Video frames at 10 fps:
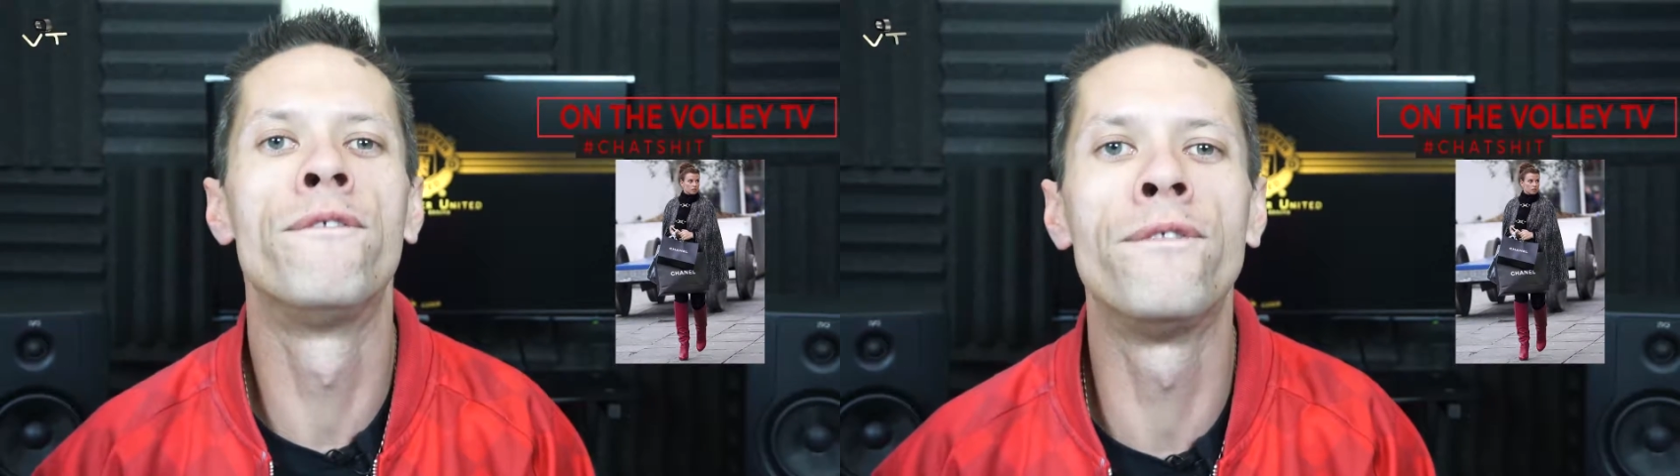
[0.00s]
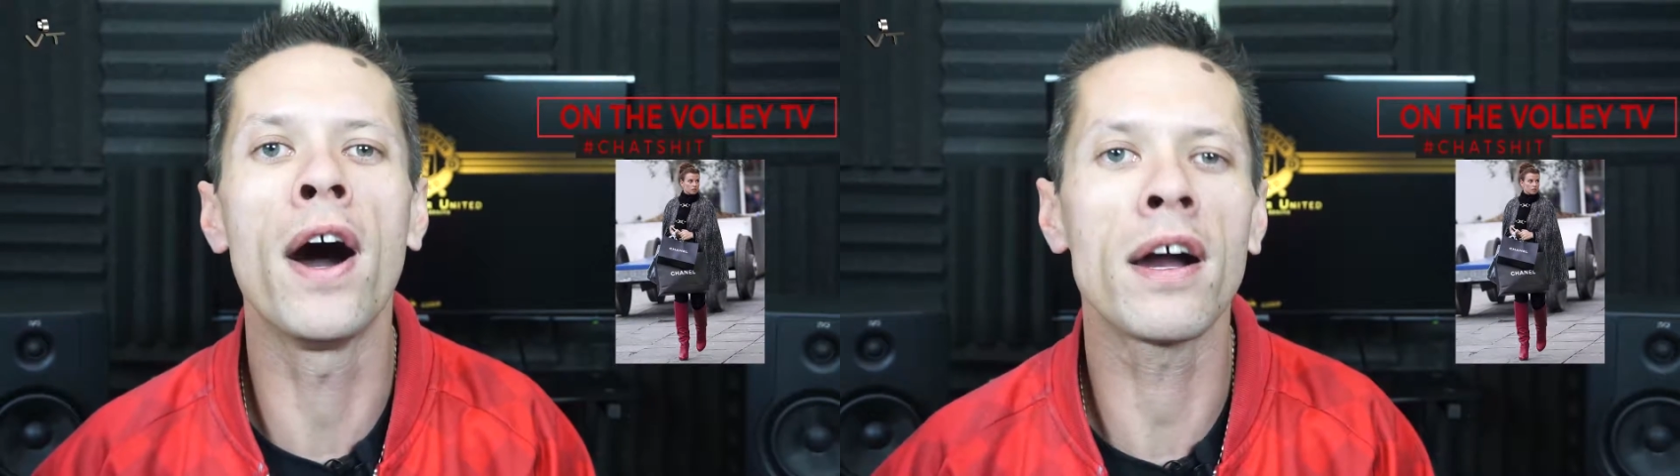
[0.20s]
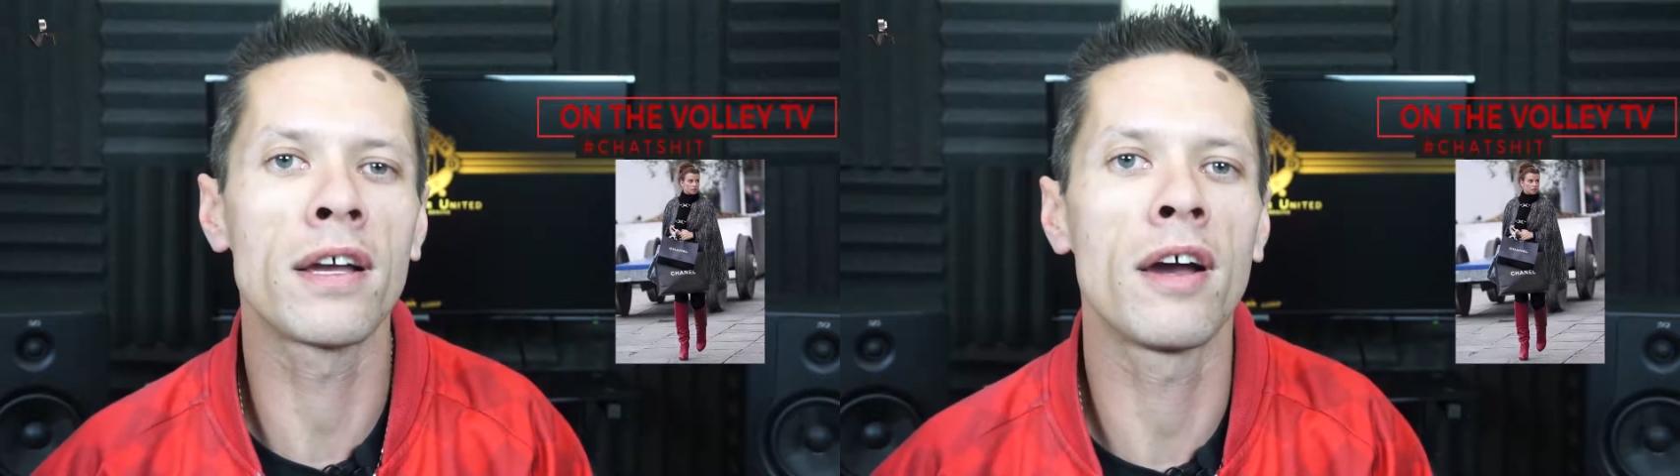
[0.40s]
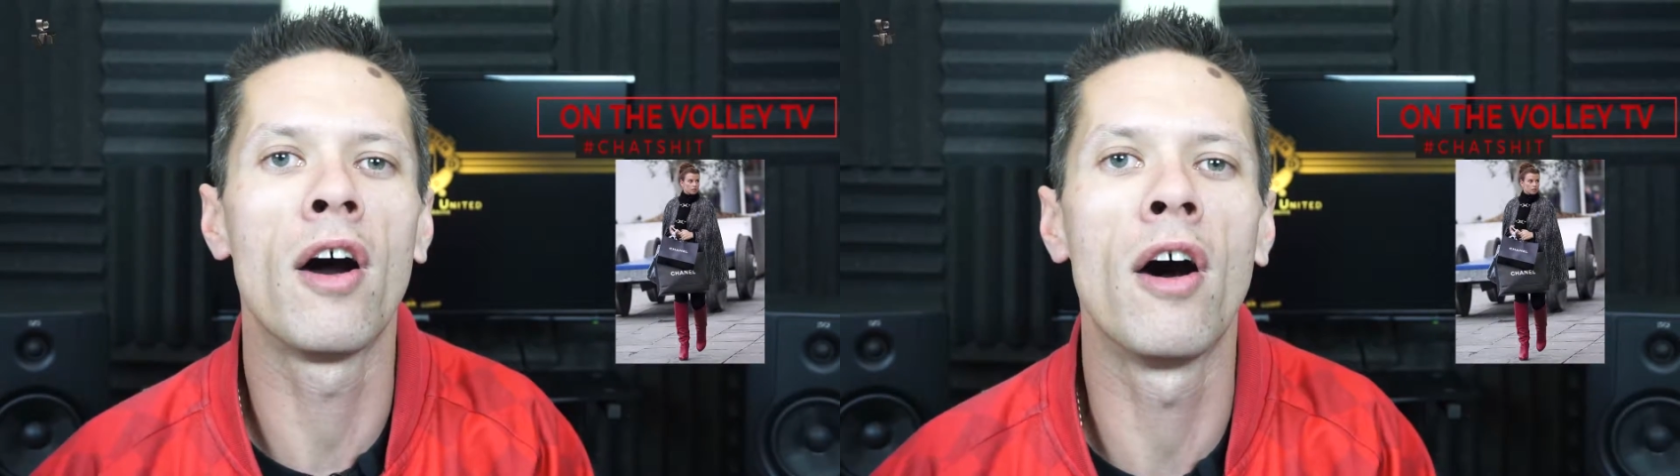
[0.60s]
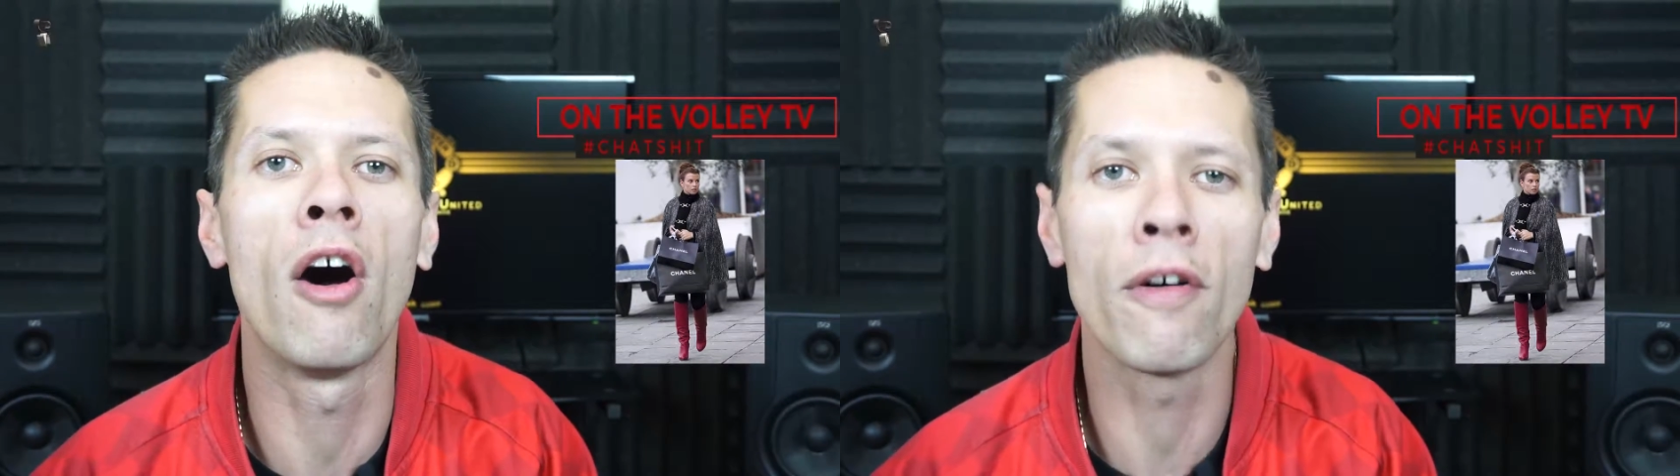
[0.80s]
Fuck
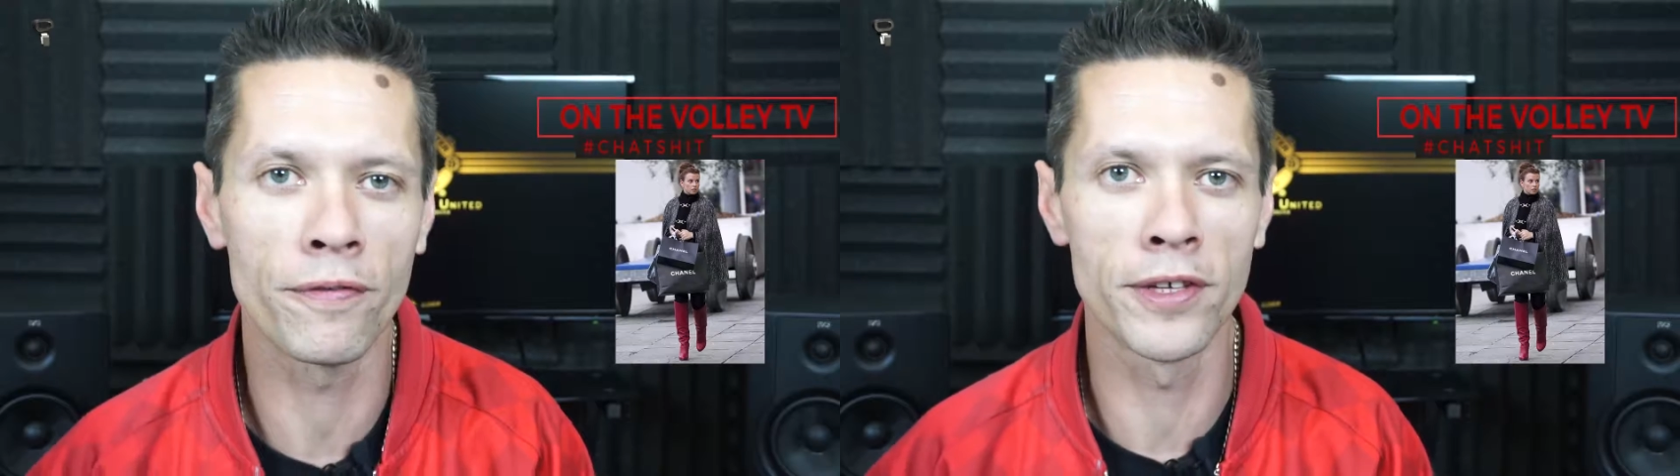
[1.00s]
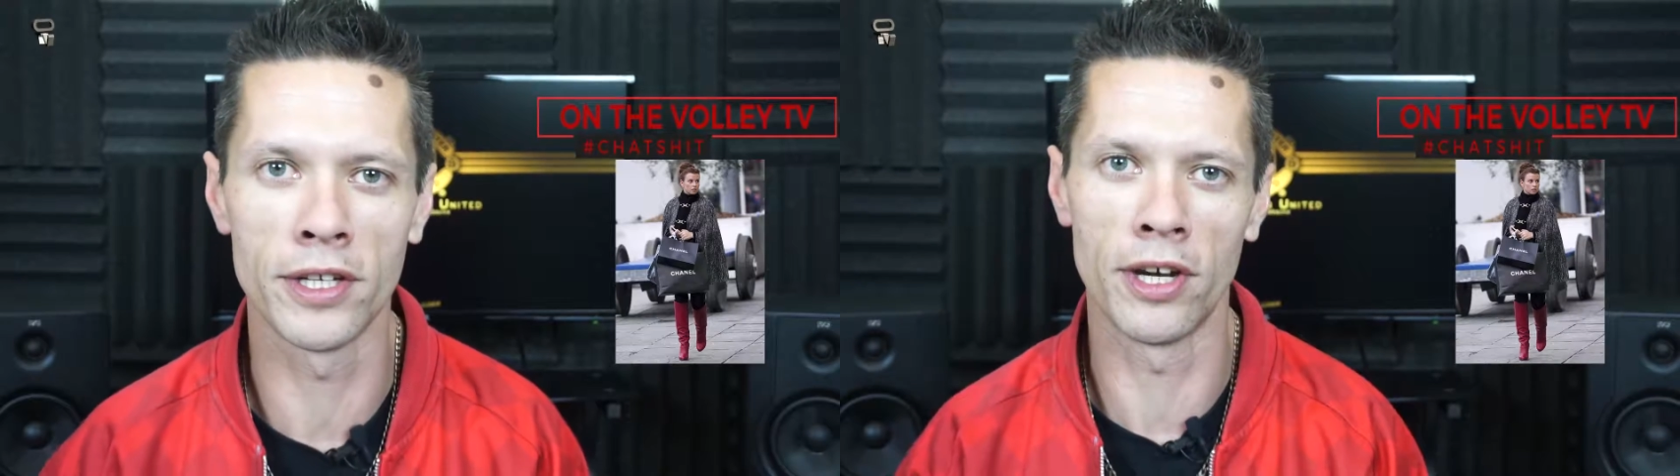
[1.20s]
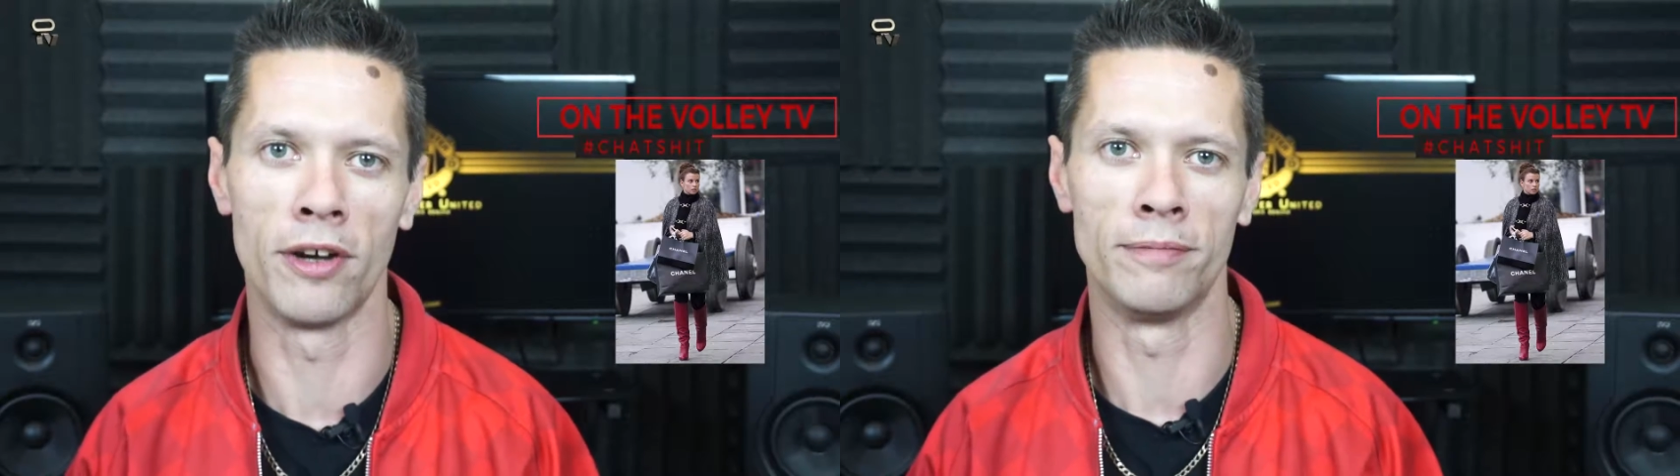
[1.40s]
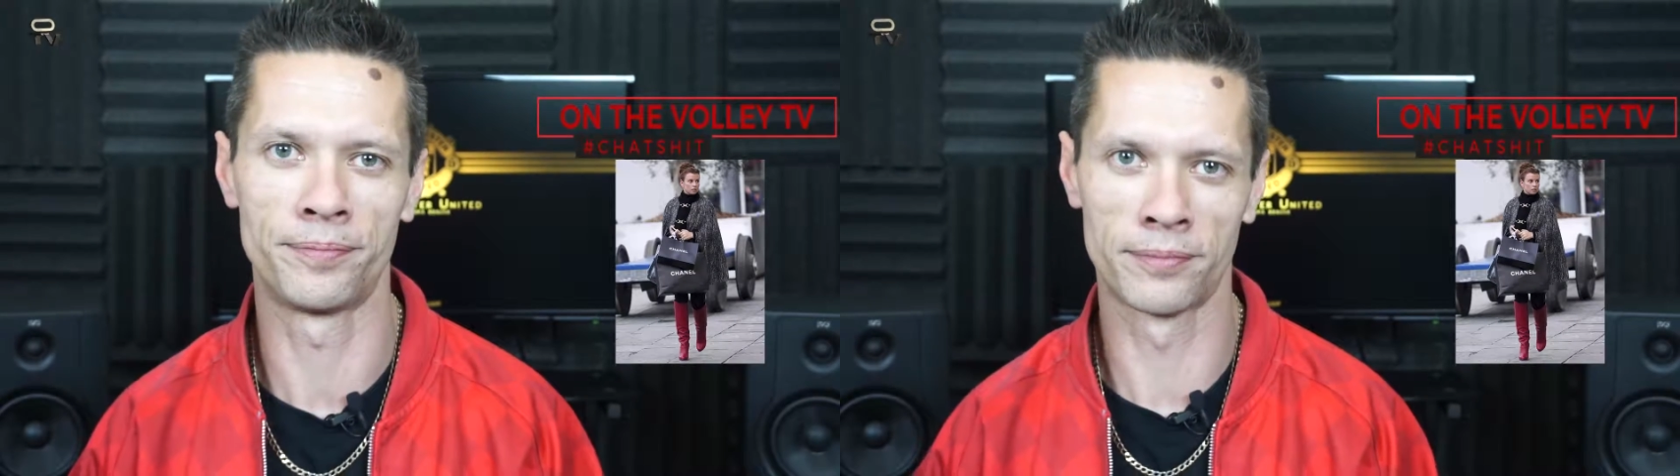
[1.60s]
off, you're not.